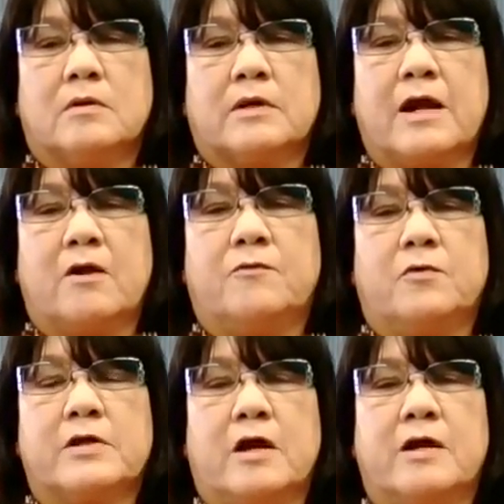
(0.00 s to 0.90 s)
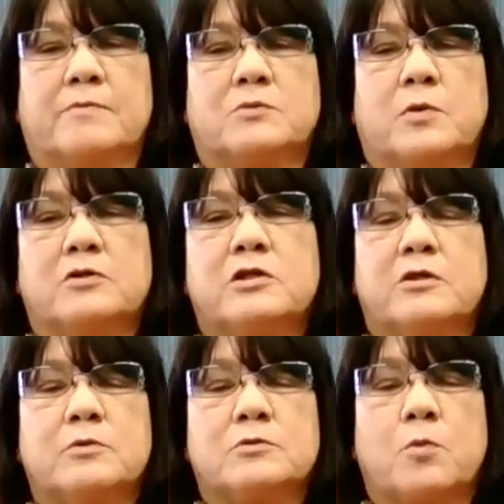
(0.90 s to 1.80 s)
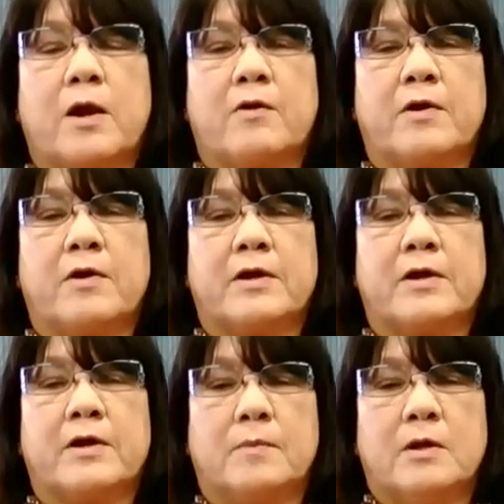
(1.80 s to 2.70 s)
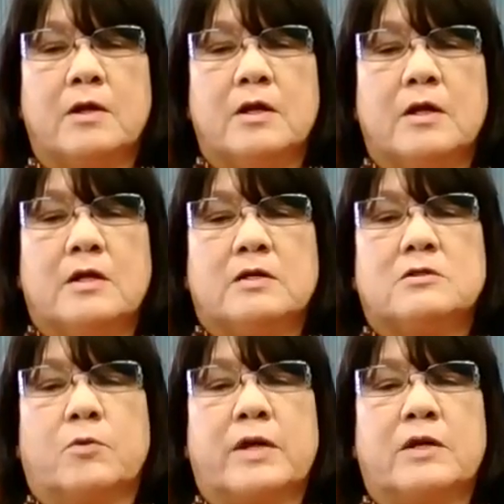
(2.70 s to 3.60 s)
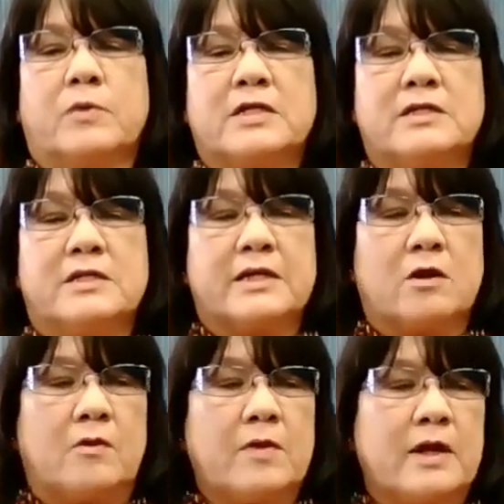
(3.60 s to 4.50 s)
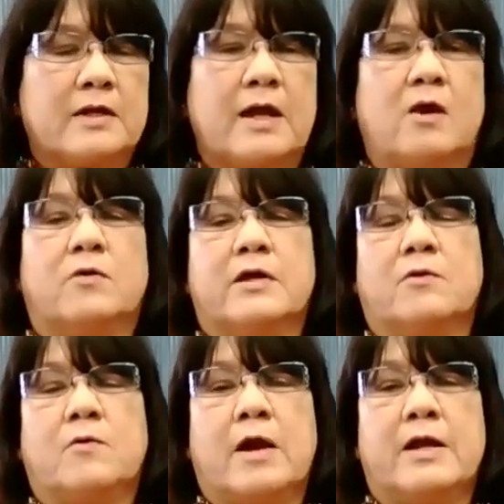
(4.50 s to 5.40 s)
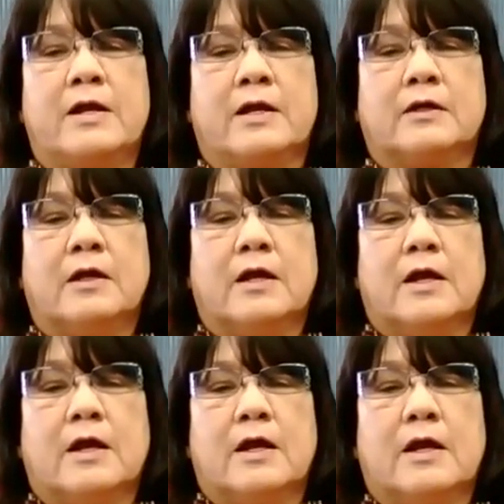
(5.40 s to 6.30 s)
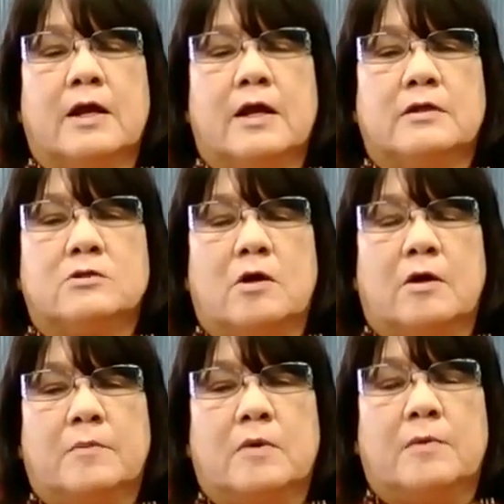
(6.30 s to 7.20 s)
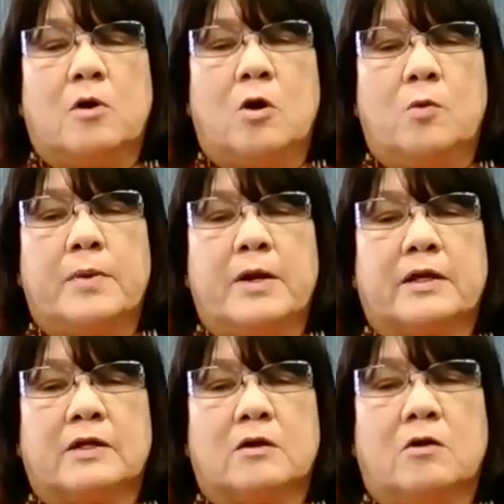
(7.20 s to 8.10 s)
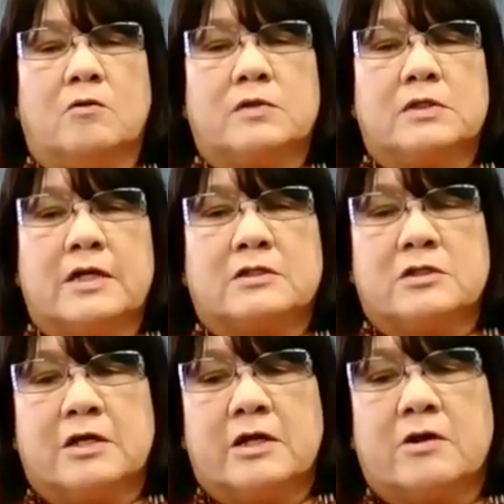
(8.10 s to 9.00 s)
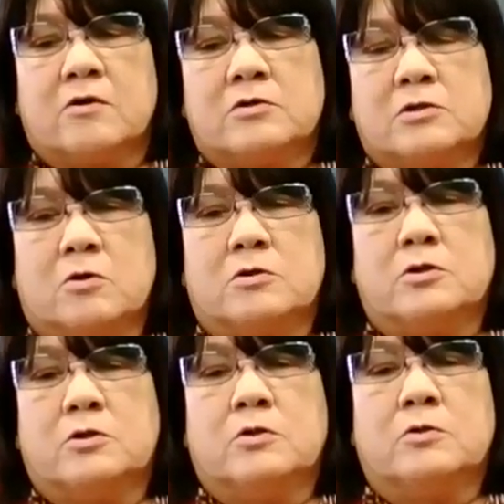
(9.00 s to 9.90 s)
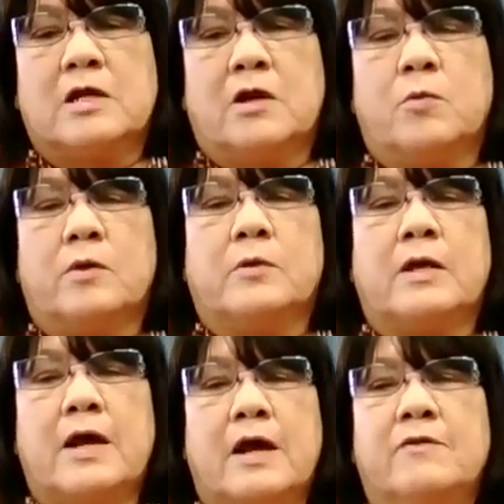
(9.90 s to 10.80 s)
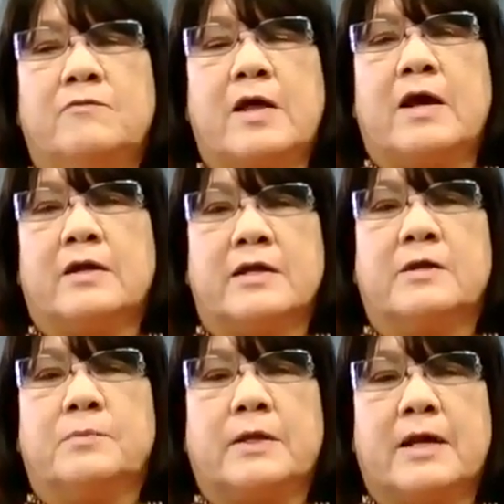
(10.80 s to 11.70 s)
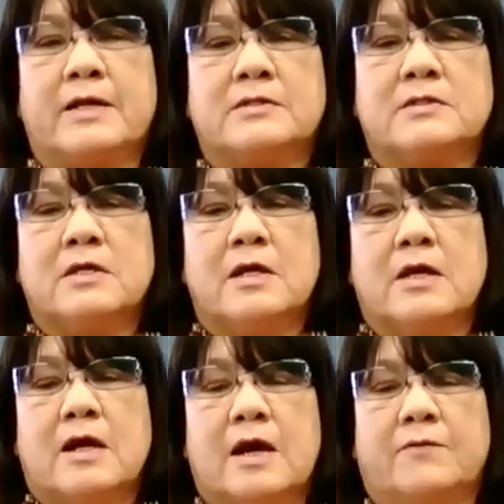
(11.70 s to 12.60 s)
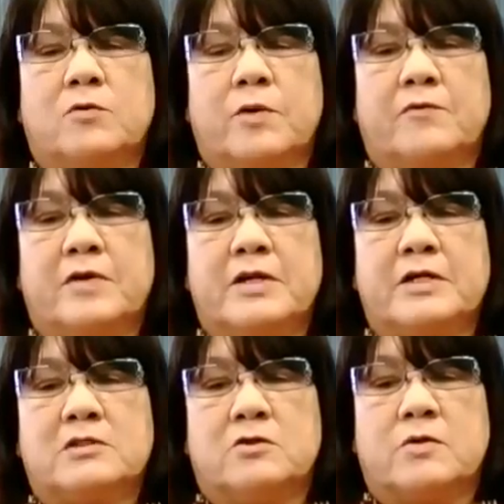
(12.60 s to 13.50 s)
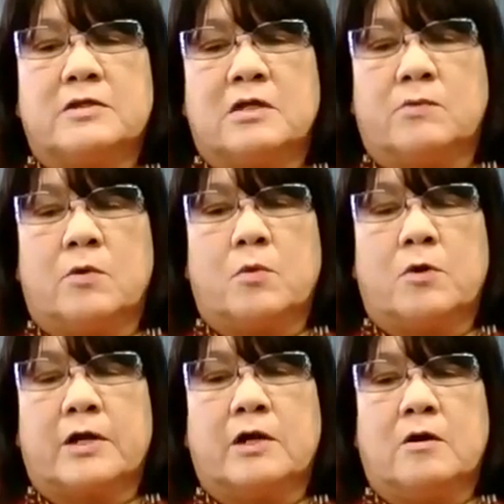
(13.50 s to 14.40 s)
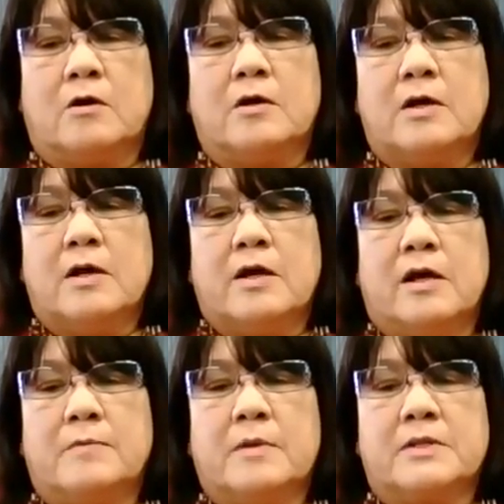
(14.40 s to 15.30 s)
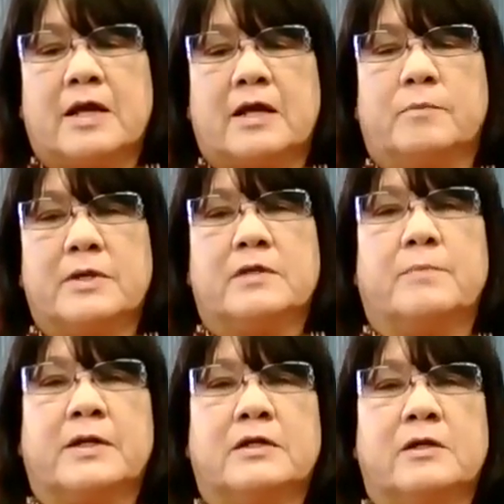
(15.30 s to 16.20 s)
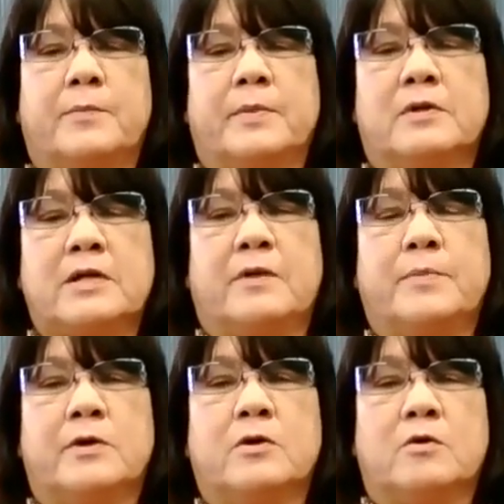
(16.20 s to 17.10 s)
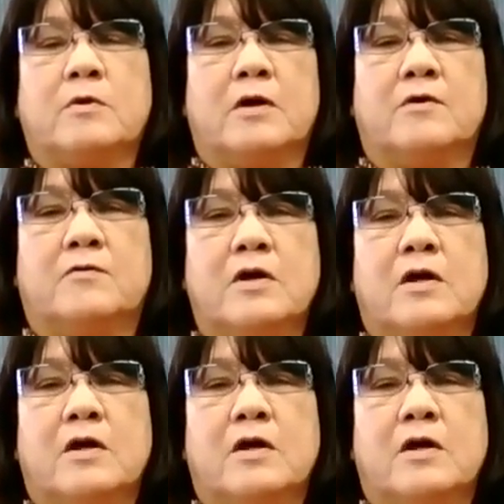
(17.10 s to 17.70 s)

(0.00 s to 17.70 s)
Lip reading: care for the items while she was wearing them. So we just need to get all that down in writing. And so I'm hoping over the next year or two that we will have that in place after we finish the dress that we're working on. And maybe that'll be the big debut of